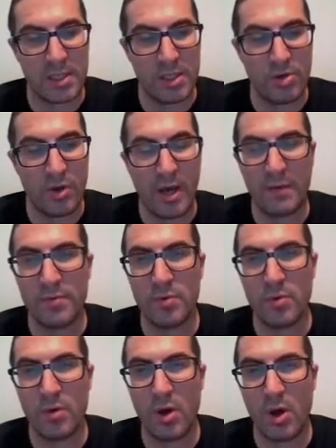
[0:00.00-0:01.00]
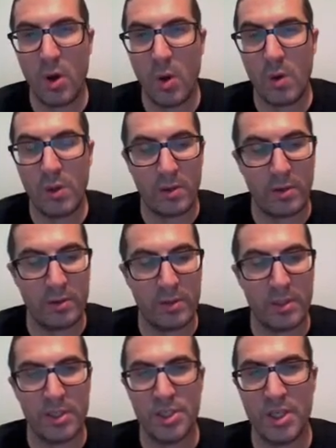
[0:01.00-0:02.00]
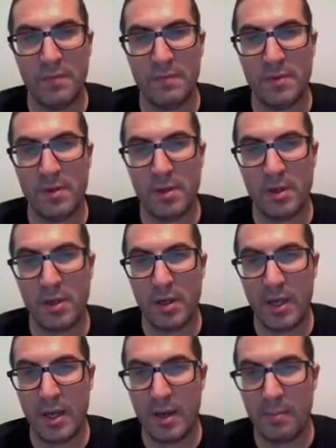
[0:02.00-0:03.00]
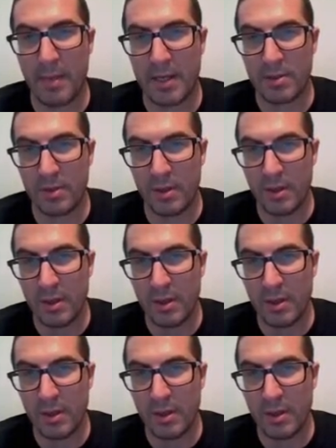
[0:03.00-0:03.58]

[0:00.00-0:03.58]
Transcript: you have to hold on the shift uh, button.